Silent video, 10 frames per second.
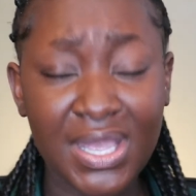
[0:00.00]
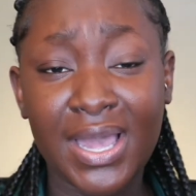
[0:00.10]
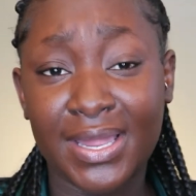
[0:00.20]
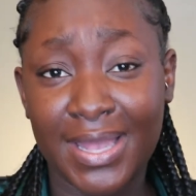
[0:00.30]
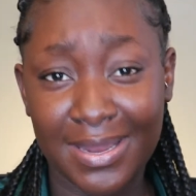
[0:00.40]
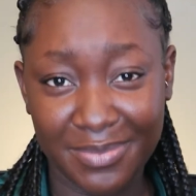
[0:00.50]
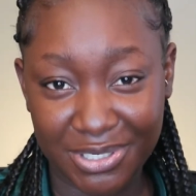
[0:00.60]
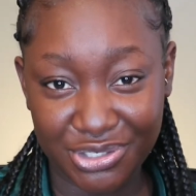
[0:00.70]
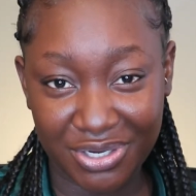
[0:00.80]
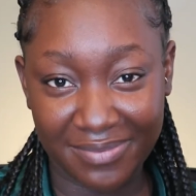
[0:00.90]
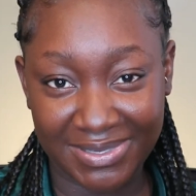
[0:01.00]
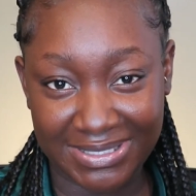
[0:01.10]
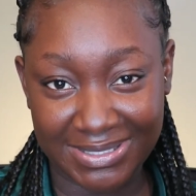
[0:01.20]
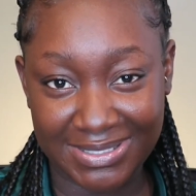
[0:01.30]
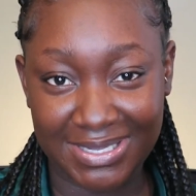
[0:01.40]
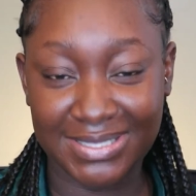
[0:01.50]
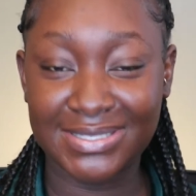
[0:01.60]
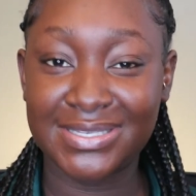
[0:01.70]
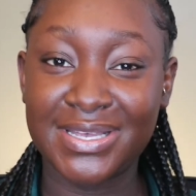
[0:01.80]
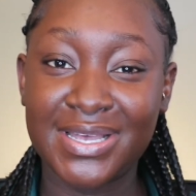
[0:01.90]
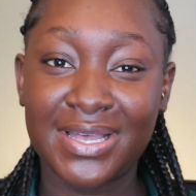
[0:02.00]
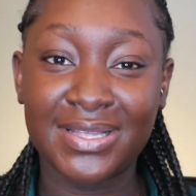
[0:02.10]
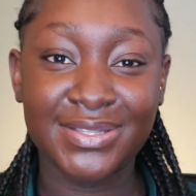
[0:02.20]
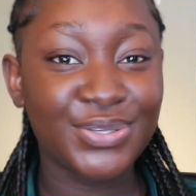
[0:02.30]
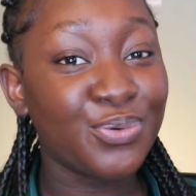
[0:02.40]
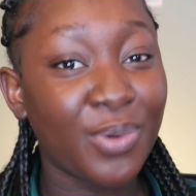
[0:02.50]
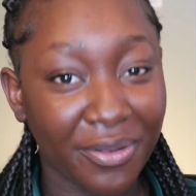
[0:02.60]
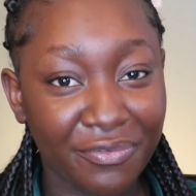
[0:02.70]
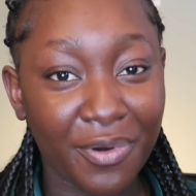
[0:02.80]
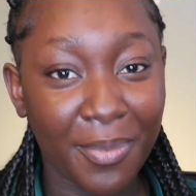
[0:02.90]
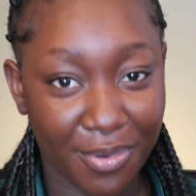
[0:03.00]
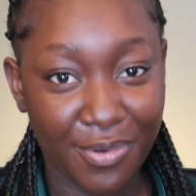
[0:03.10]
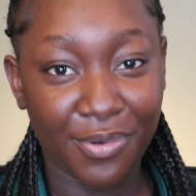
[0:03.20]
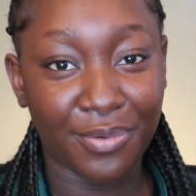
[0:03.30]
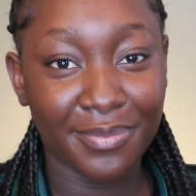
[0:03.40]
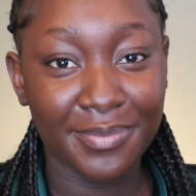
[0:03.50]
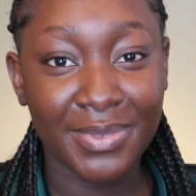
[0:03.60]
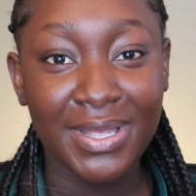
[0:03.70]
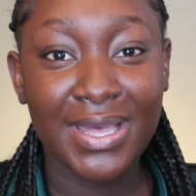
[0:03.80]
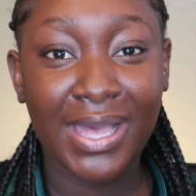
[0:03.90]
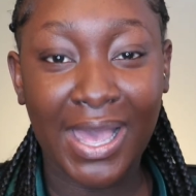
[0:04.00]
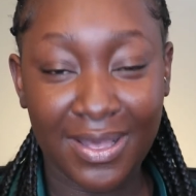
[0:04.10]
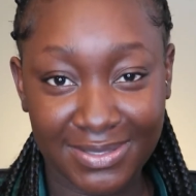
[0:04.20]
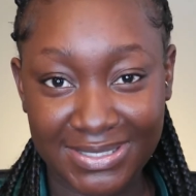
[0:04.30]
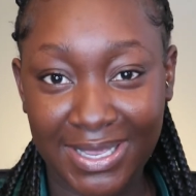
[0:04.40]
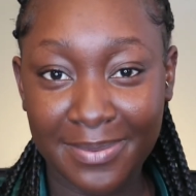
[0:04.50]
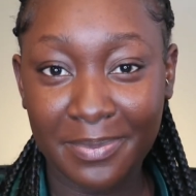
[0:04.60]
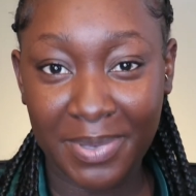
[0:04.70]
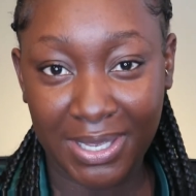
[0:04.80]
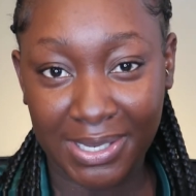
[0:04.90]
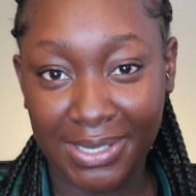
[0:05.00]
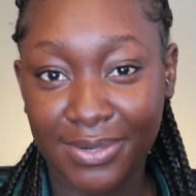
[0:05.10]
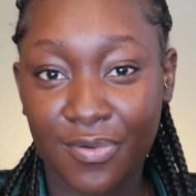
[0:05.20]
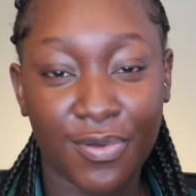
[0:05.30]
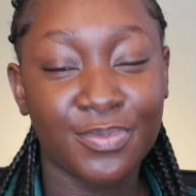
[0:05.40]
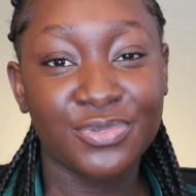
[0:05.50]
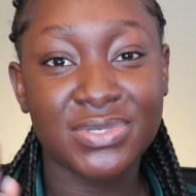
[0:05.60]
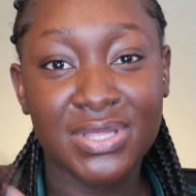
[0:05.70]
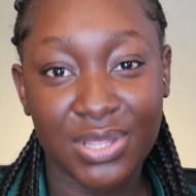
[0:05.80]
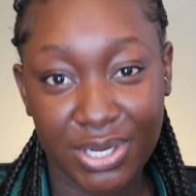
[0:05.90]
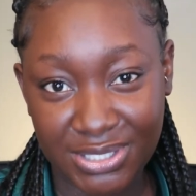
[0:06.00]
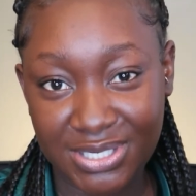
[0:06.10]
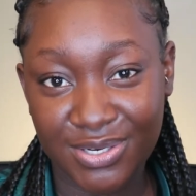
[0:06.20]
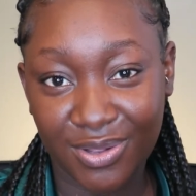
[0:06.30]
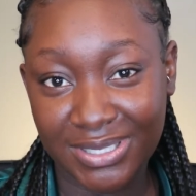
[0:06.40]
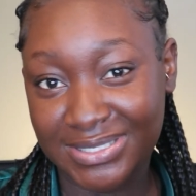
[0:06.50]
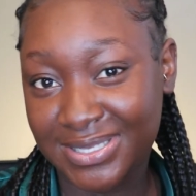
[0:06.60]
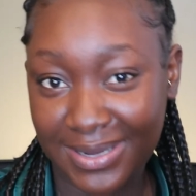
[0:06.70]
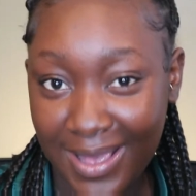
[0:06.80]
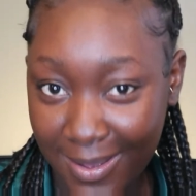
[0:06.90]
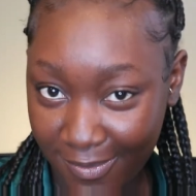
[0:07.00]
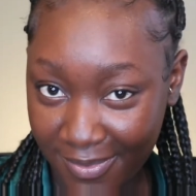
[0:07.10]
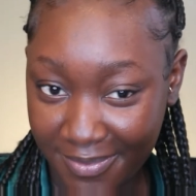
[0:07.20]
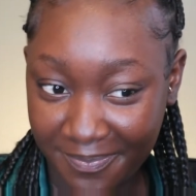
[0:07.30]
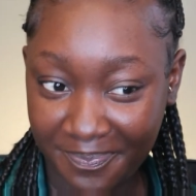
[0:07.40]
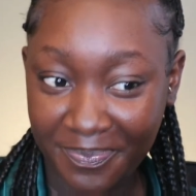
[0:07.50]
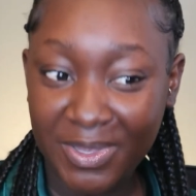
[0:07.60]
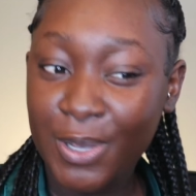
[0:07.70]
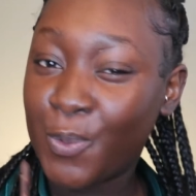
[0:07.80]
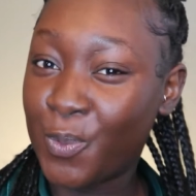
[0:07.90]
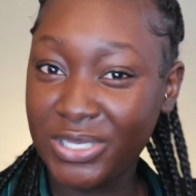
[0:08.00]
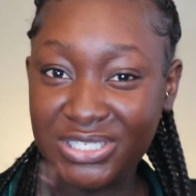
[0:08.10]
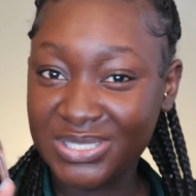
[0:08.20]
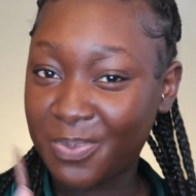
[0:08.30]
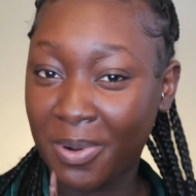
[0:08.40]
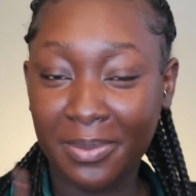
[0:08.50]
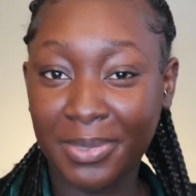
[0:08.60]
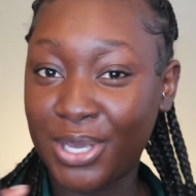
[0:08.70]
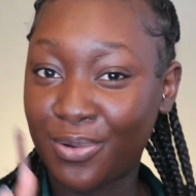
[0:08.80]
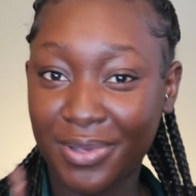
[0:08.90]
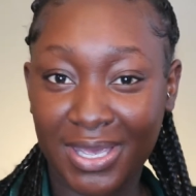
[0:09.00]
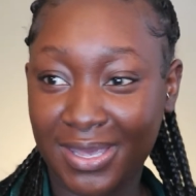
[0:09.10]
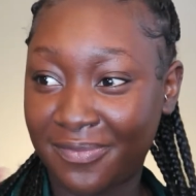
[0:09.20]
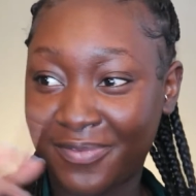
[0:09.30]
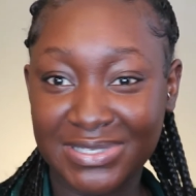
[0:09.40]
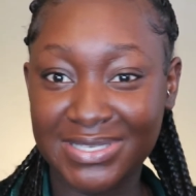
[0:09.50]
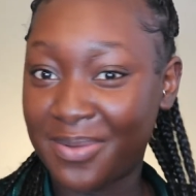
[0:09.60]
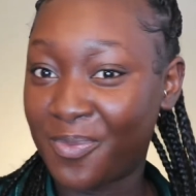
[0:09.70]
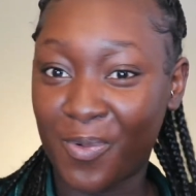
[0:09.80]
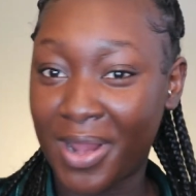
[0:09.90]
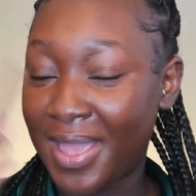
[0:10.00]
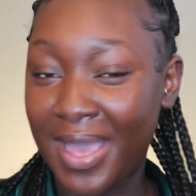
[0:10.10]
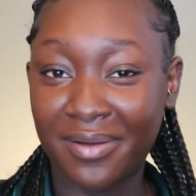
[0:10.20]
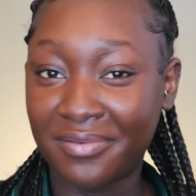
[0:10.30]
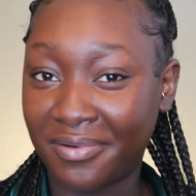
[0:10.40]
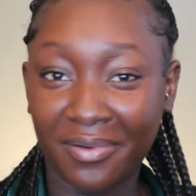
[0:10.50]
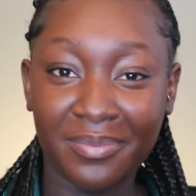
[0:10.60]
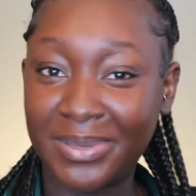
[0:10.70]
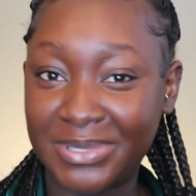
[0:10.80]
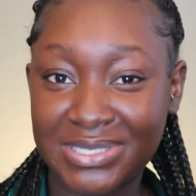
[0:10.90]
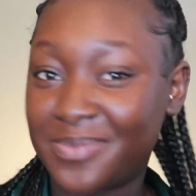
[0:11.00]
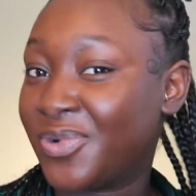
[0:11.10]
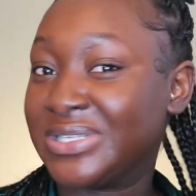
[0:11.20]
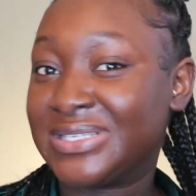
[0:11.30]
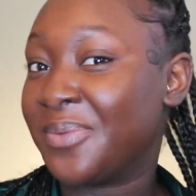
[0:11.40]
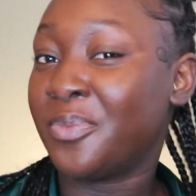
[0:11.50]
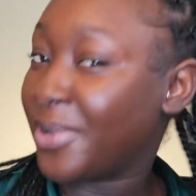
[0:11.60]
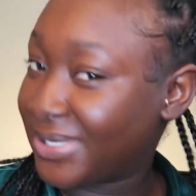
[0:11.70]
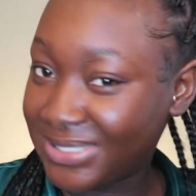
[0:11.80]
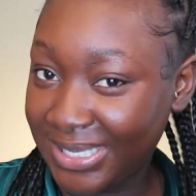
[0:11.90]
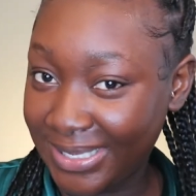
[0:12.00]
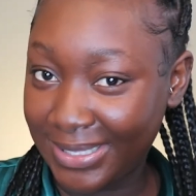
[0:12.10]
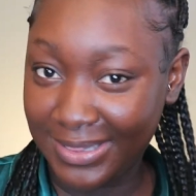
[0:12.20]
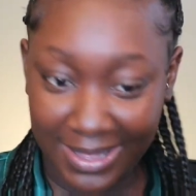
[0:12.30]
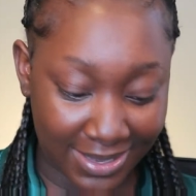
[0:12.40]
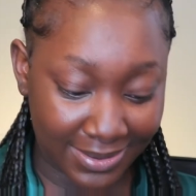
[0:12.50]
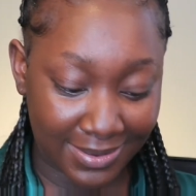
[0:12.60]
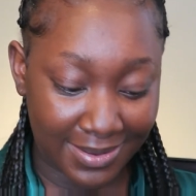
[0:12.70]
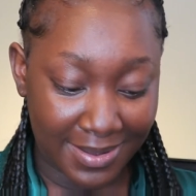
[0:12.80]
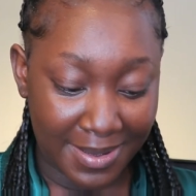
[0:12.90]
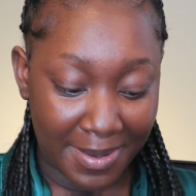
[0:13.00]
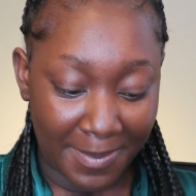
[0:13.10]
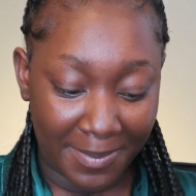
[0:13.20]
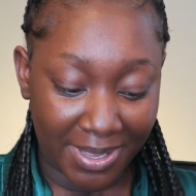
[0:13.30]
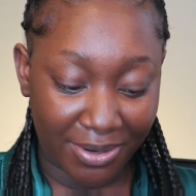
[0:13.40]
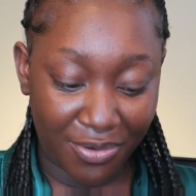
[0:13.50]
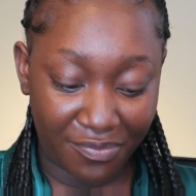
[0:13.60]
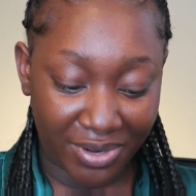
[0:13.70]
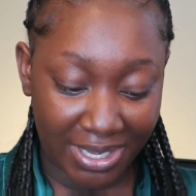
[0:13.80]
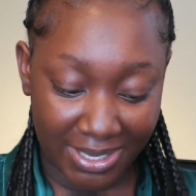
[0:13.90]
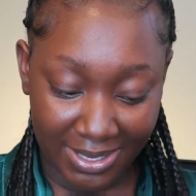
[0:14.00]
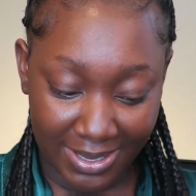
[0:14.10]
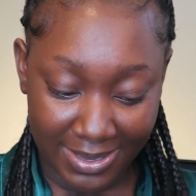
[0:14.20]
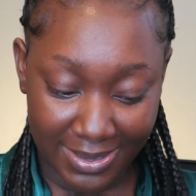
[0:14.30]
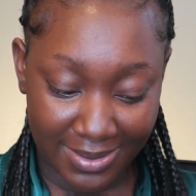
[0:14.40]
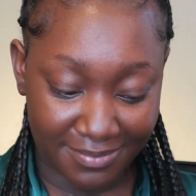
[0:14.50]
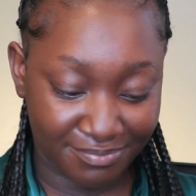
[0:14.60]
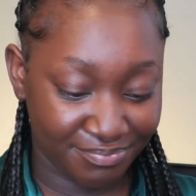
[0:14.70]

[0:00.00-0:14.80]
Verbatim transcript: administrative assistant to work from home, I was getting paid almost $30 an hour, which is probably okay for somewhere. I don't know, maybe someone somewhere is taking that. But over here